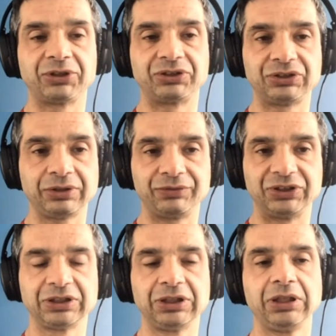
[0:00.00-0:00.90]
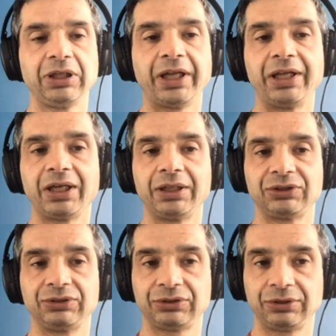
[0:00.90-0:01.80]
as a service, AI as
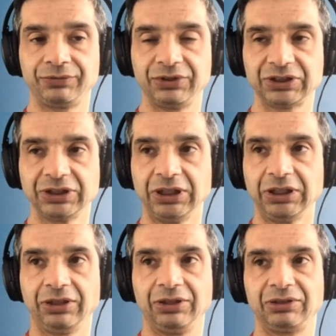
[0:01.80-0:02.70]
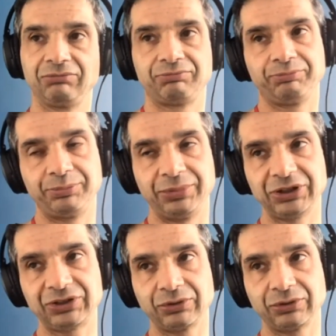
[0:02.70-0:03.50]
a service. But